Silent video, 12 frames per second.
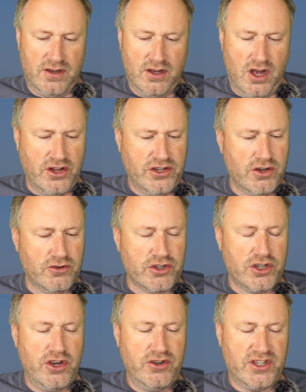Article
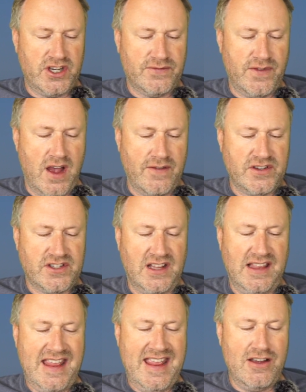265 is a
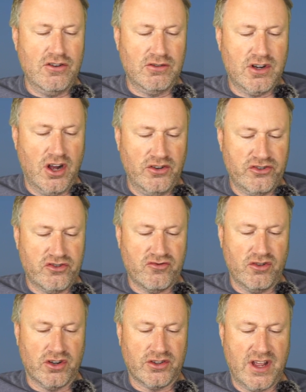legal
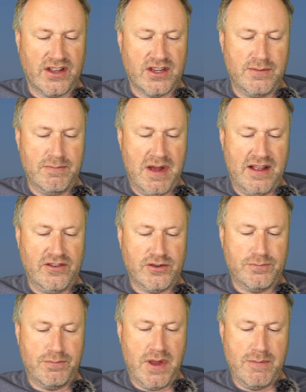construct that
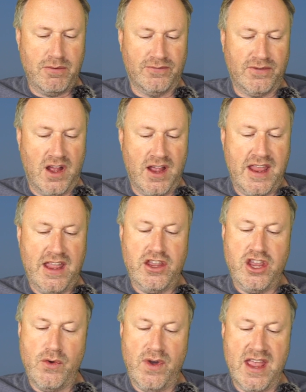demands people flying
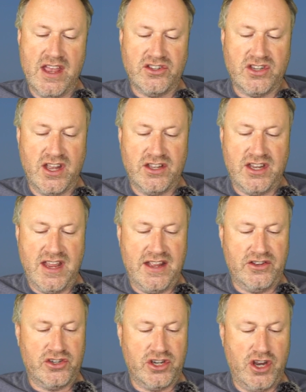UAS adhere
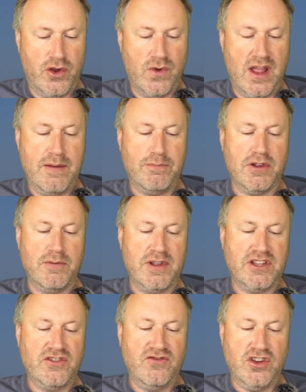to
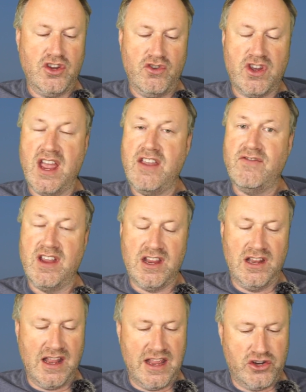implementing UK
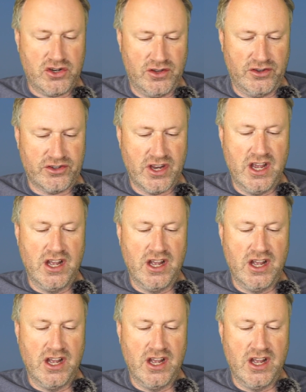regulations